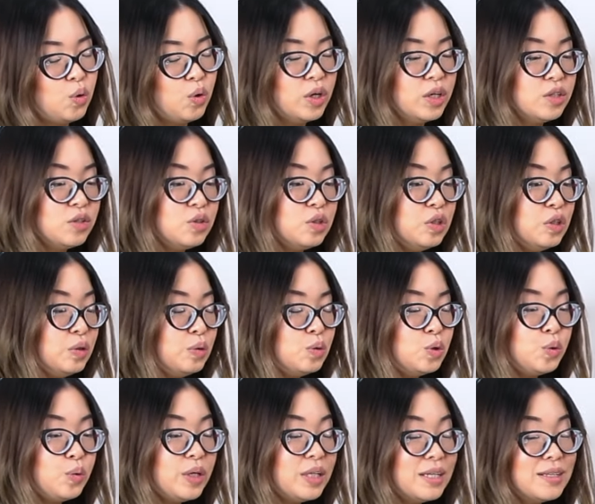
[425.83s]
or to
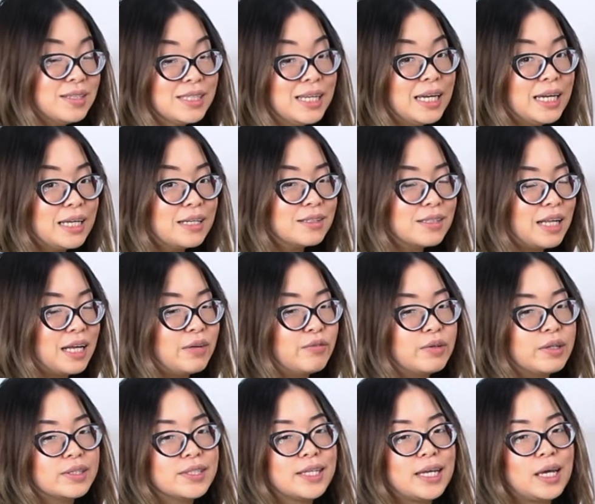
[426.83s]
tweak the settings, like
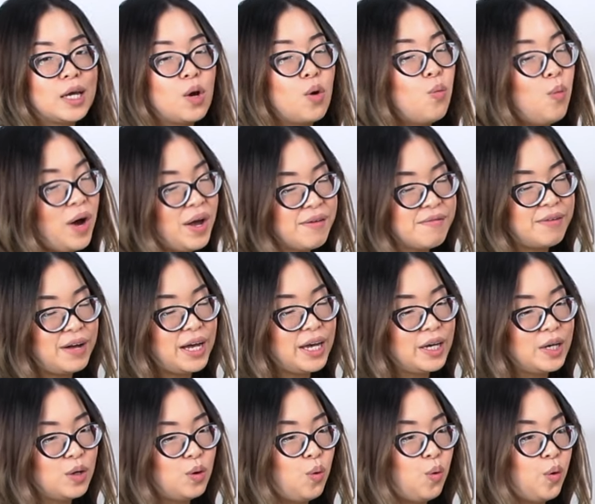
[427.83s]
for say Wi
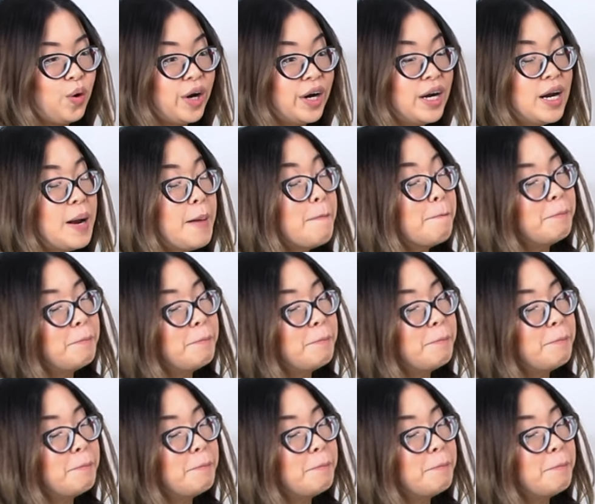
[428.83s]
Fi or